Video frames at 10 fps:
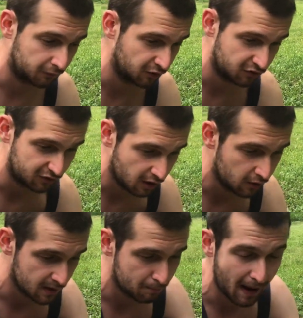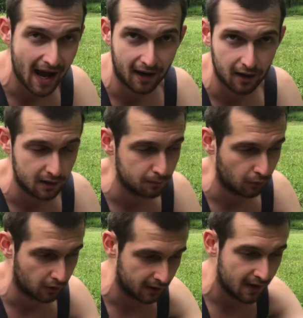Just literally buy a cutting
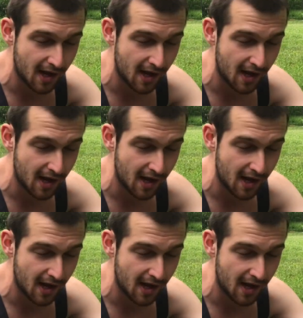board.